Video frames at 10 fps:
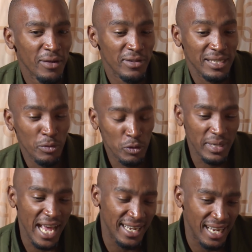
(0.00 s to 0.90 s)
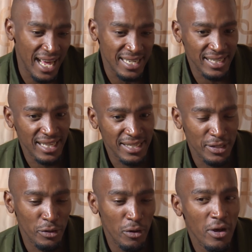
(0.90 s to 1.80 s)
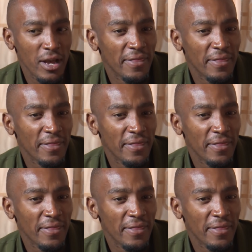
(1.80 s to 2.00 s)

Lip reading: for someone who's been analyzing this, you know,